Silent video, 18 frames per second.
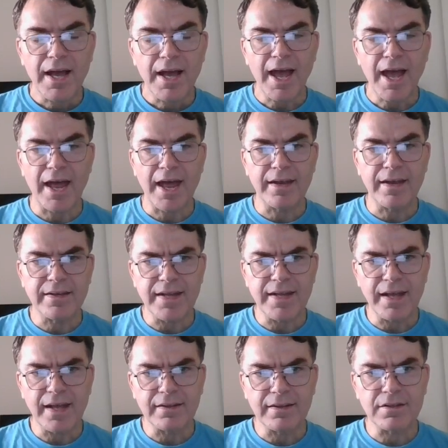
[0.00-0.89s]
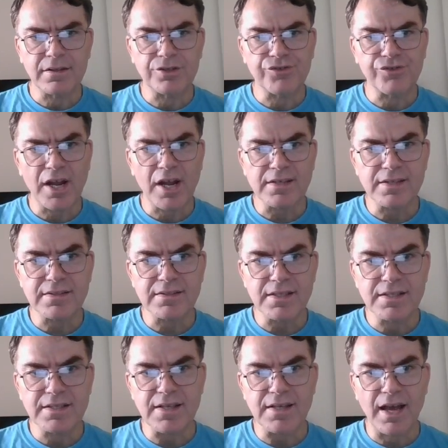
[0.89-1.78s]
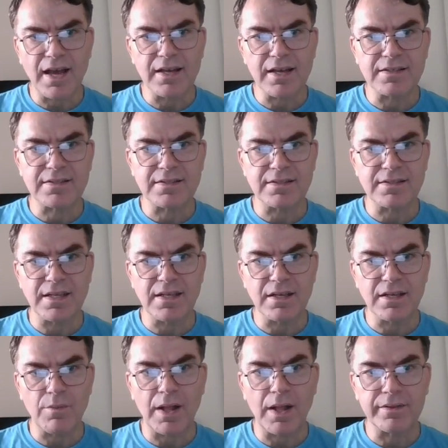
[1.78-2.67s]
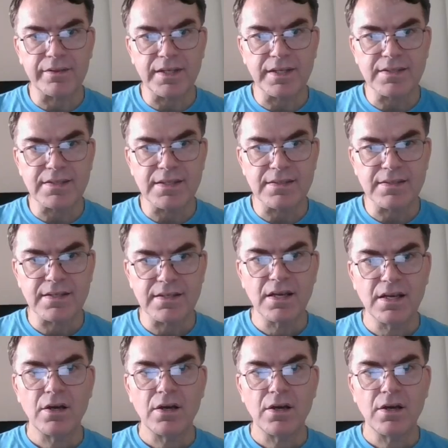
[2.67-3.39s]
and then the rest is, I think, well, this is,